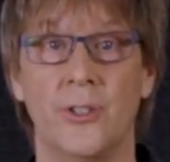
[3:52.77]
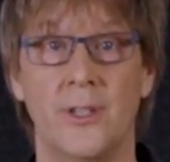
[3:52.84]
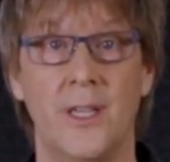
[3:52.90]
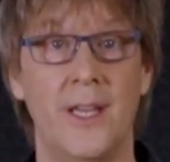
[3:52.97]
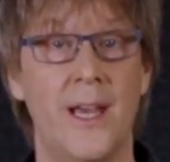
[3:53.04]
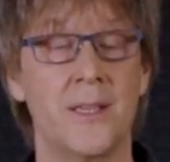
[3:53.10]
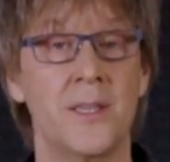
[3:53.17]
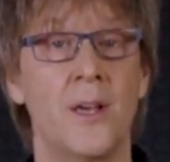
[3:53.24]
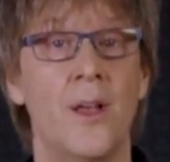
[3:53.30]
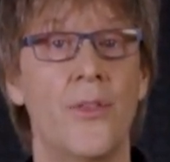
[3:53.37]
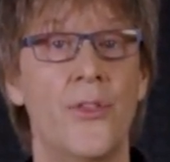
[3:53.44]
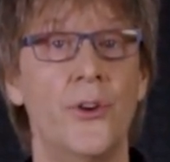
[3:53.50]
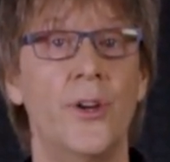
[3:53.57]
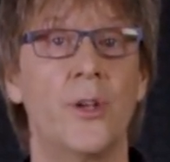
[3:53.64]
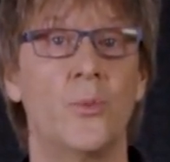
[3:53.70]
It has
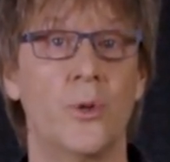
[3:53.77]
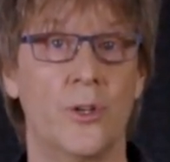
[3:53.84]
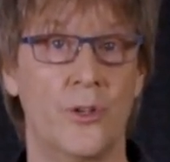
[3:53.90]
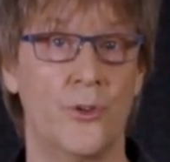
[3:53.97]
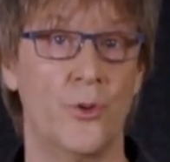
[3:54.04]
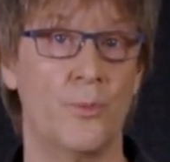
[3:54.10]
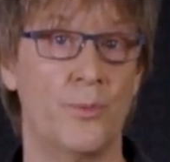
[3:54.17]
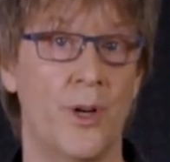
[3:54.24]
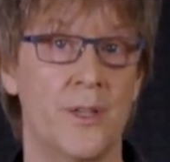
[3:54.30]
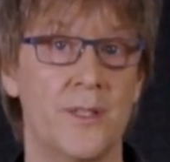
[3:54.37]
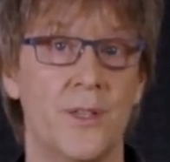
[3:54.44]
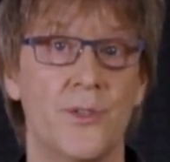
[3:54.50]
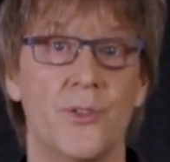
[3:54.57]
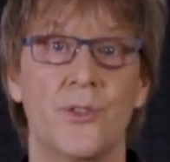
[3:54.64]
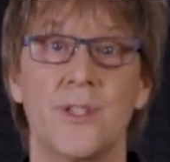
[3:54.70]
30 workgroup
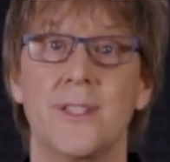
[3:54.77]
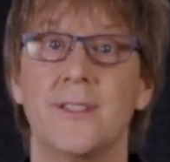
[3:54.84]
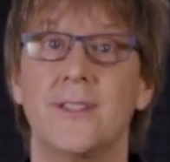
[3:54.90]
processors.